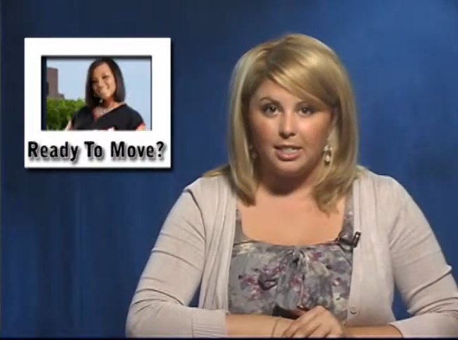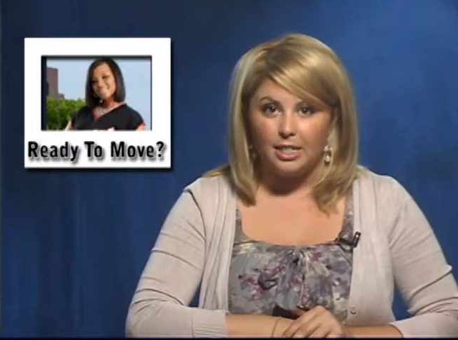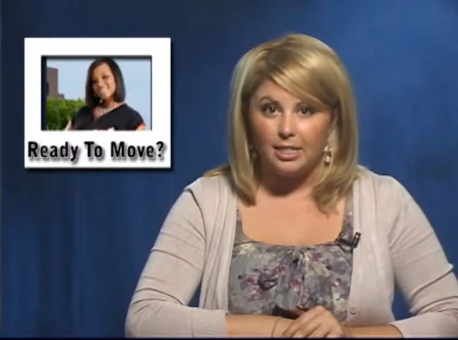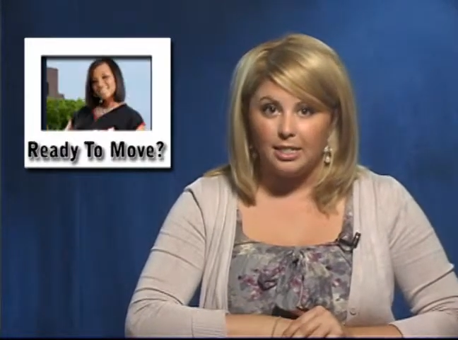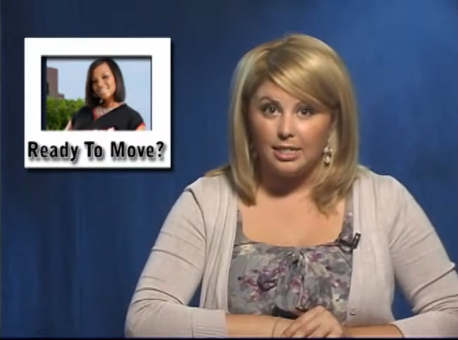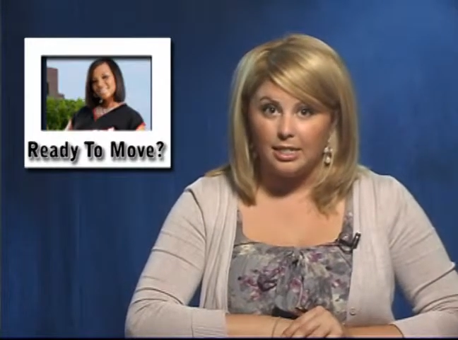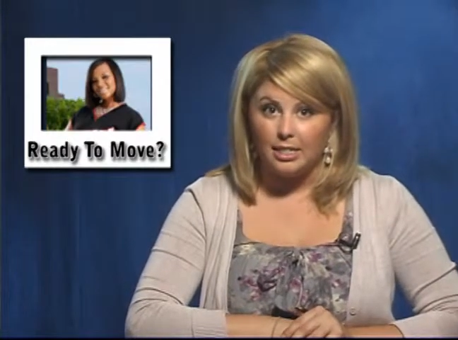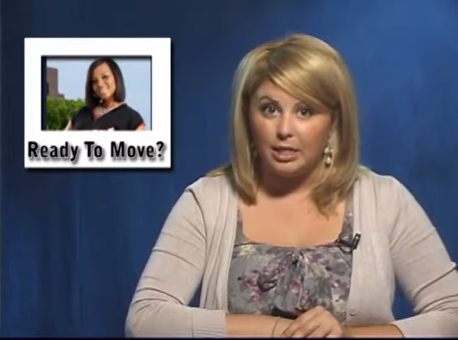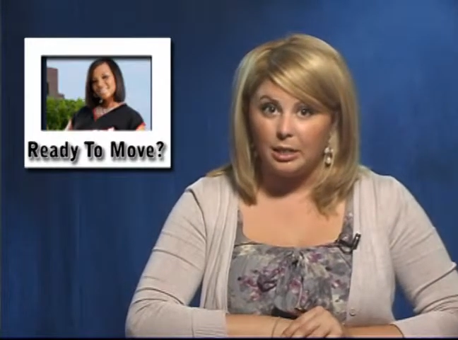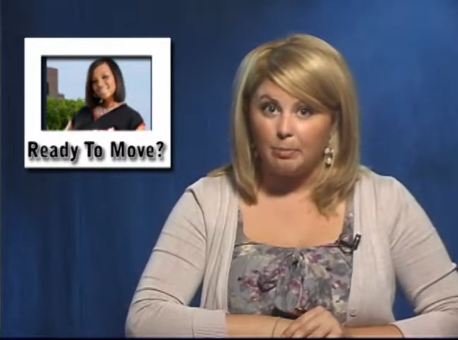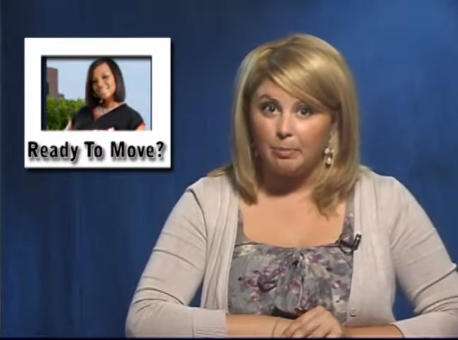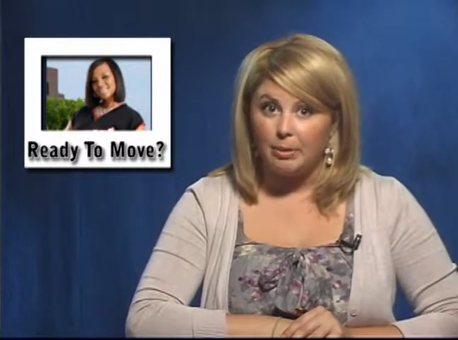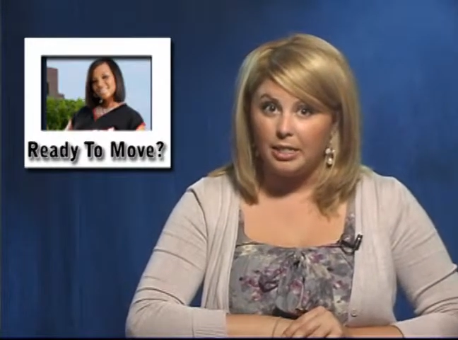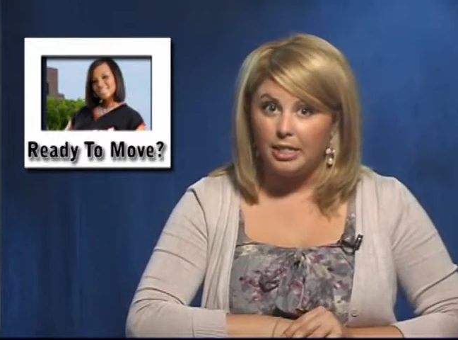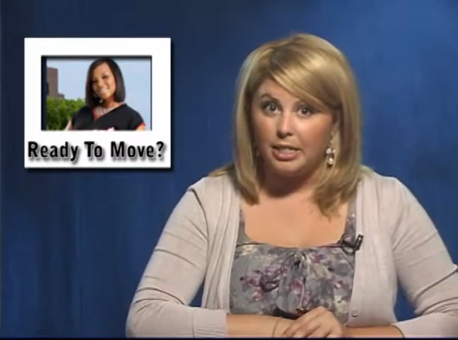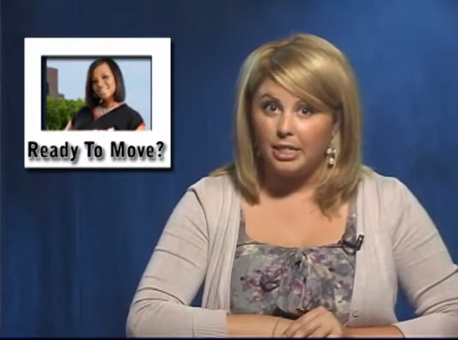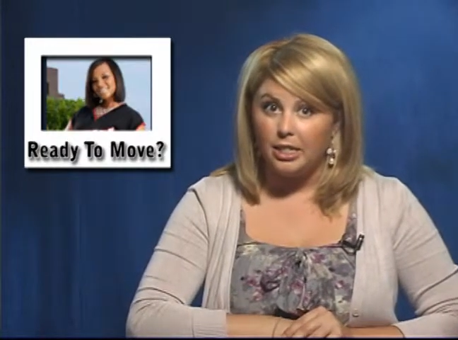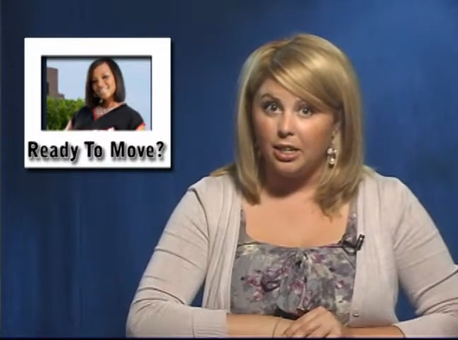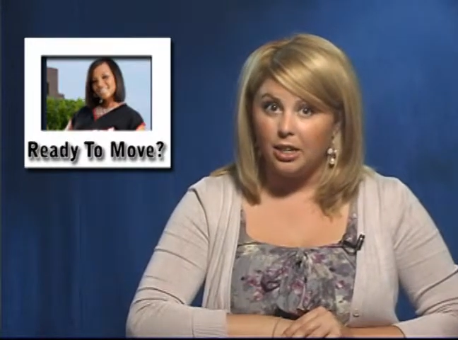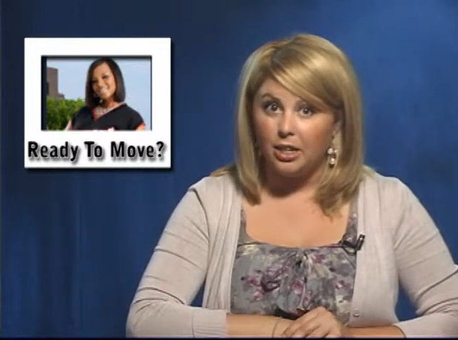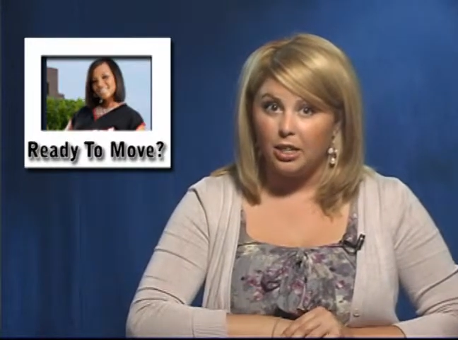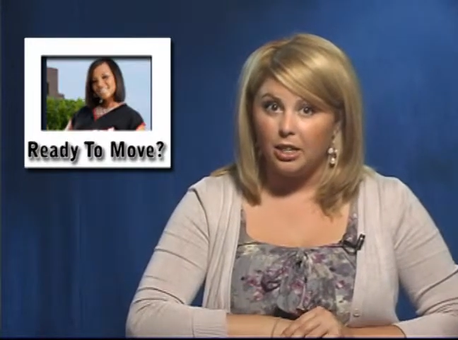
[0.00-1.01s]
And
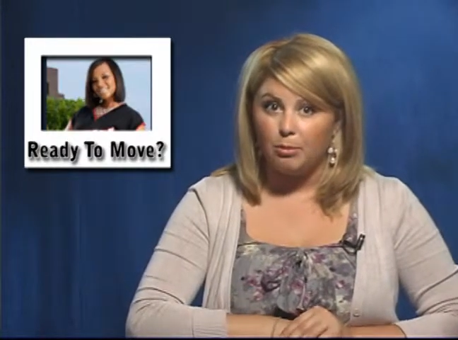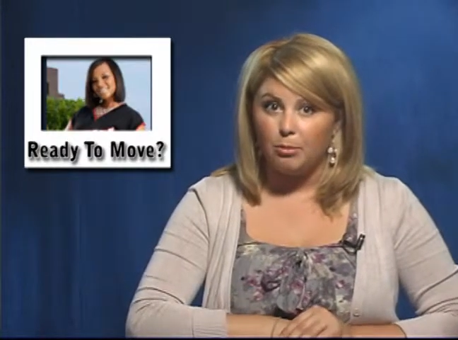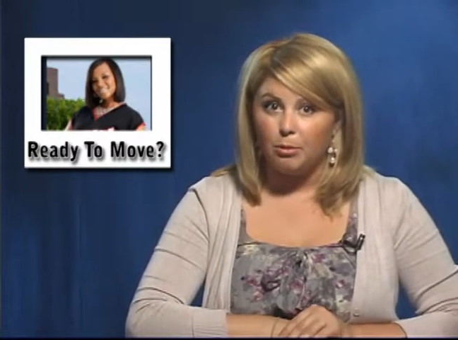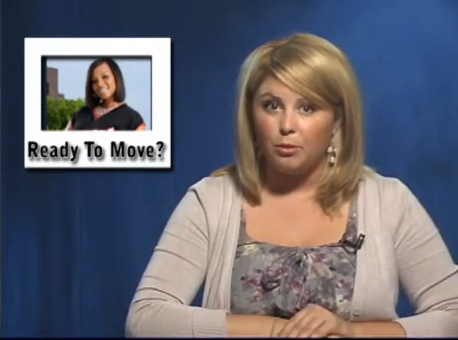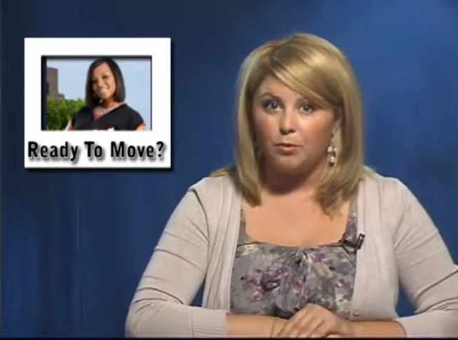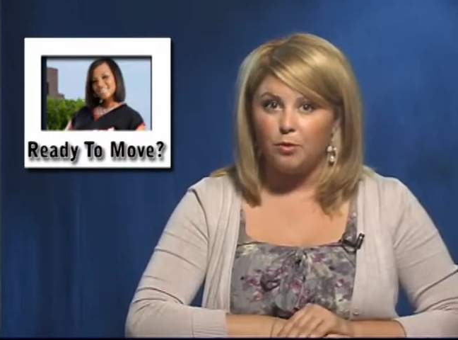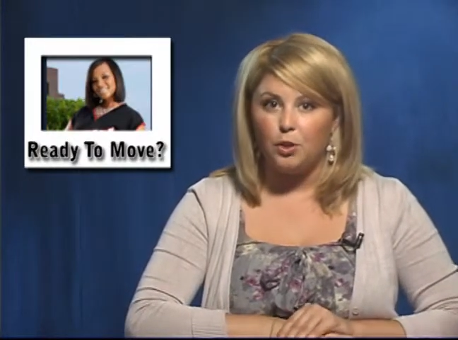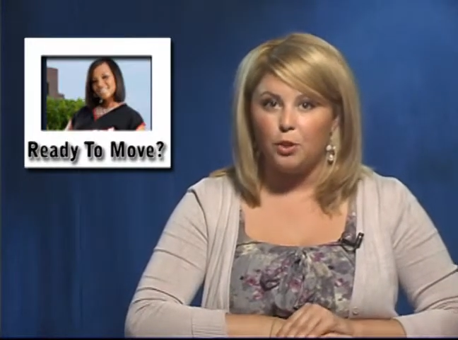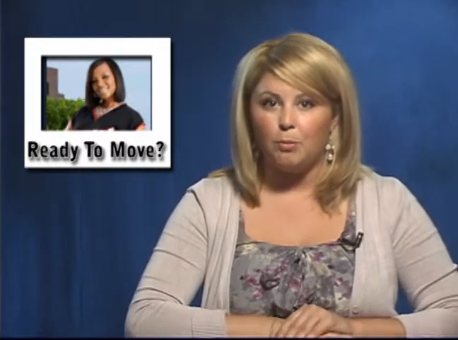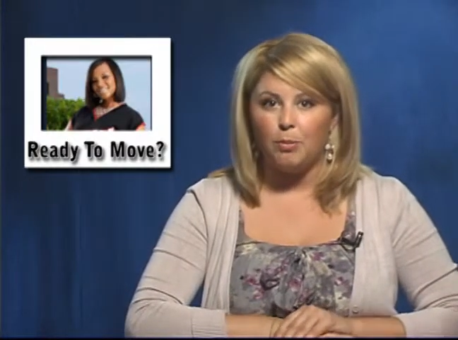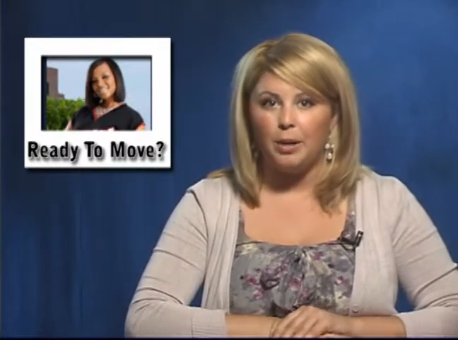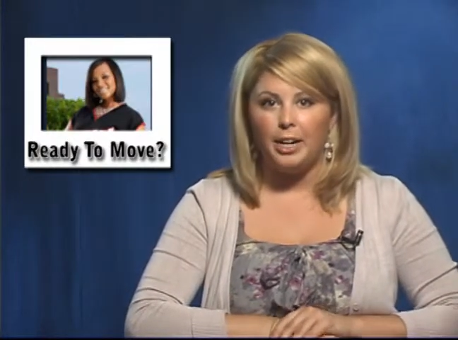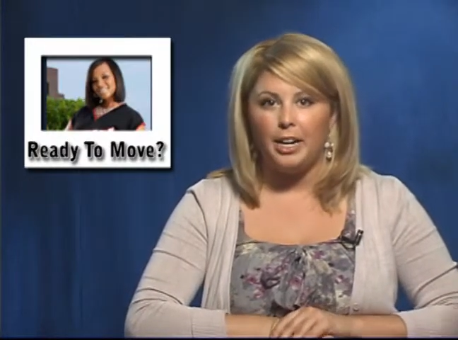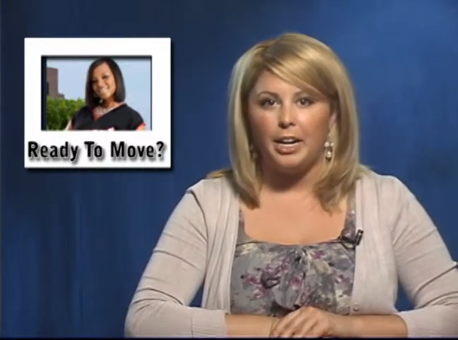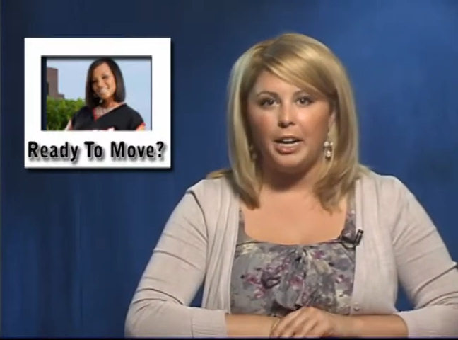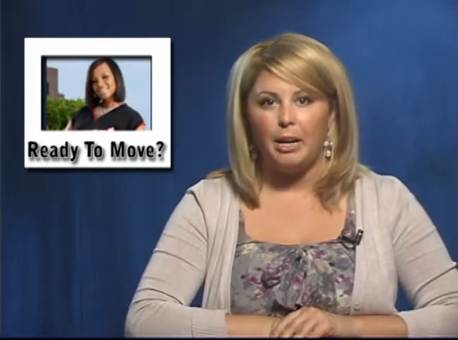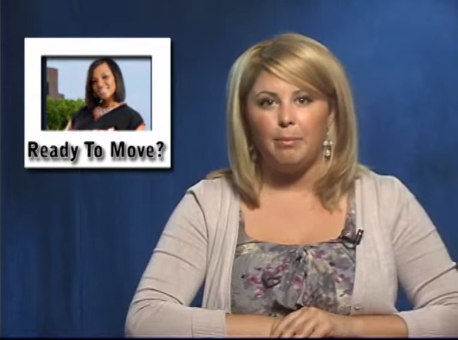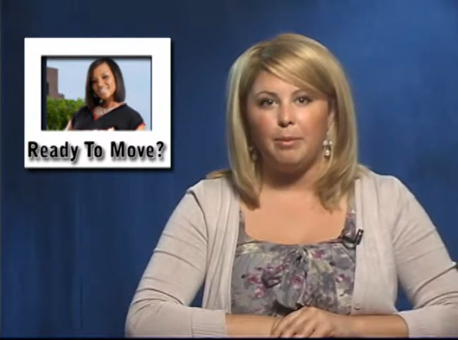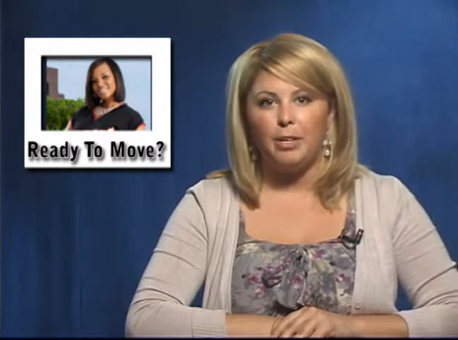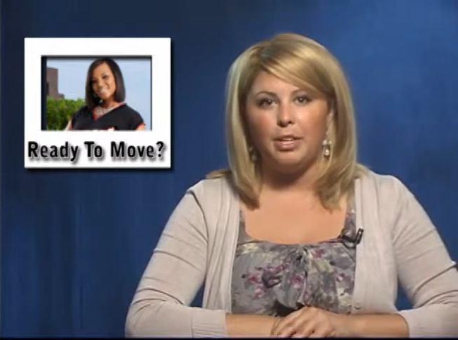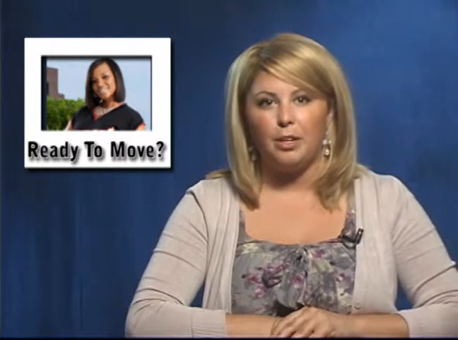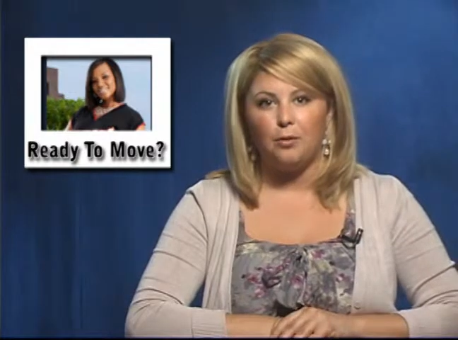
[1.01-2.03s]
speaking on the move to
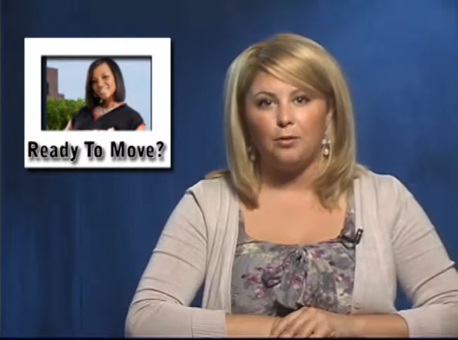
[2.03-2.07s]
Miami,